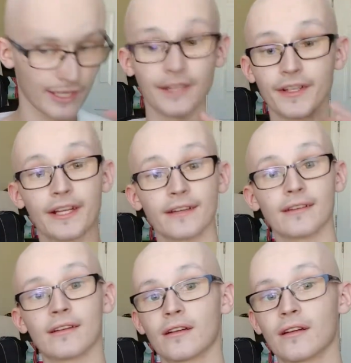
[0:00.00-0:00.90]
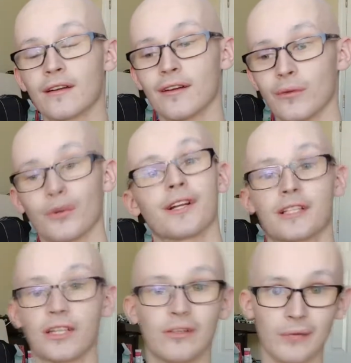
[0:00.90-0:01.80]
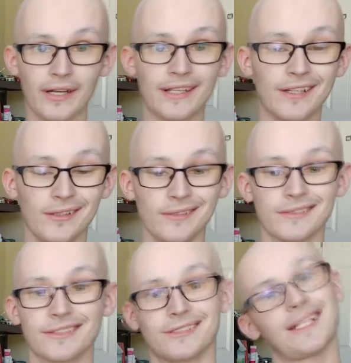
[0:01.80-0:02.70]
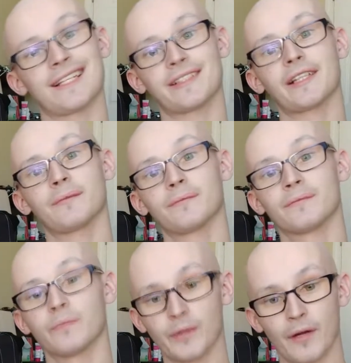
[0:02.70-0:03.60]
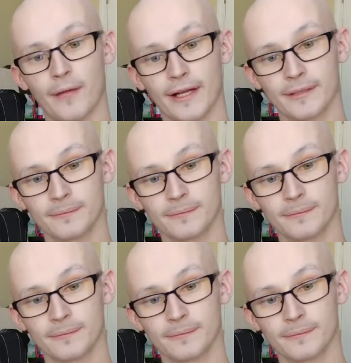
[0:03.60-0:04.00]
And then we're gonna cut right here to the last item. Be right back.